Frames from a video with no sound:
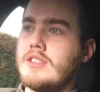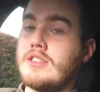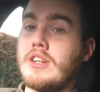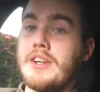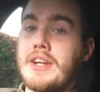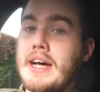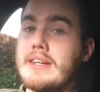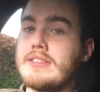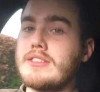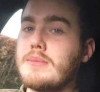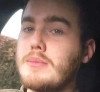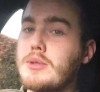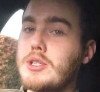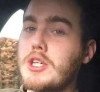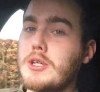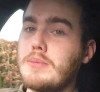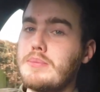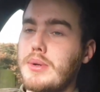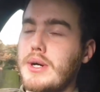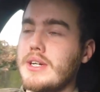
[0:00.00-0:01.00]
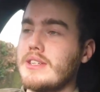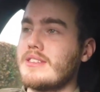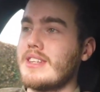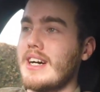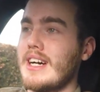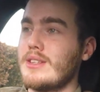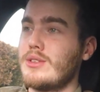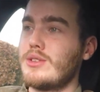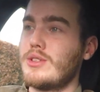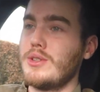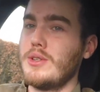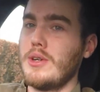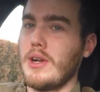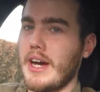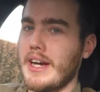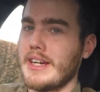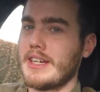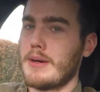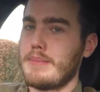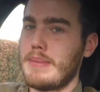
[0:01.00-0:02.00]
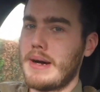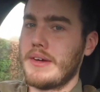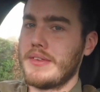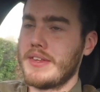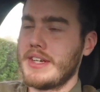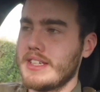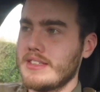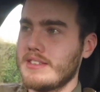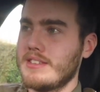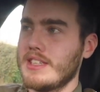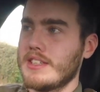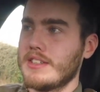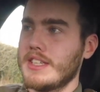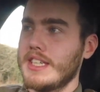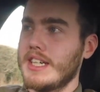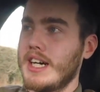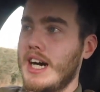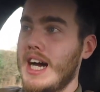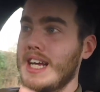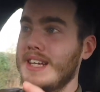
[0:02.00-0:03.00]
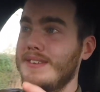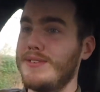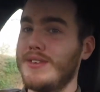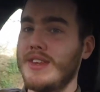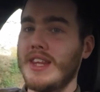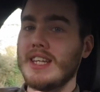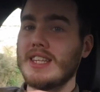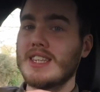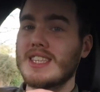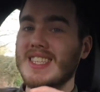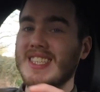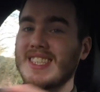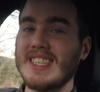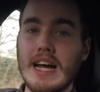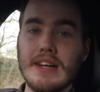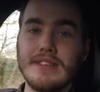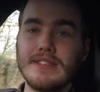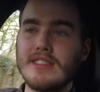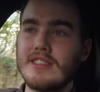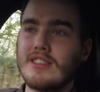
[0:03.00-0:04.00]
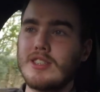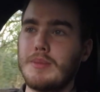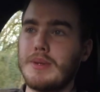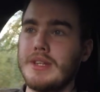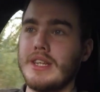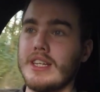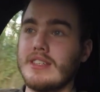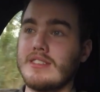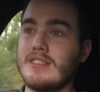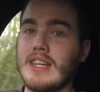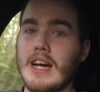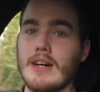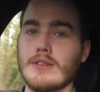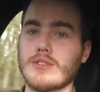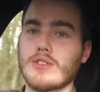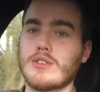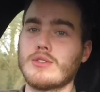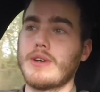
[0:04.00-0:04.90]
So now some good points that I do like about the interior. I think the sound system in this sounds